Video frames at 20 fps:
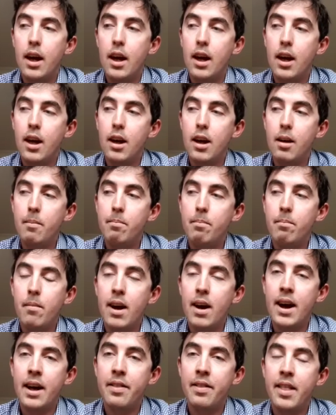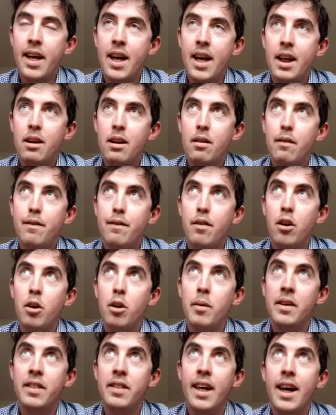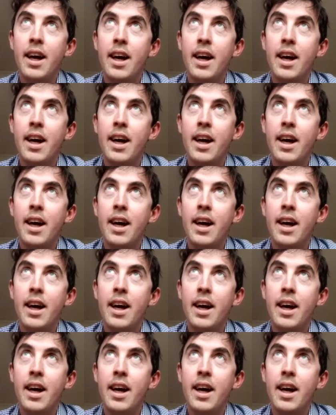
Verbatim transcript: Um, and then following that,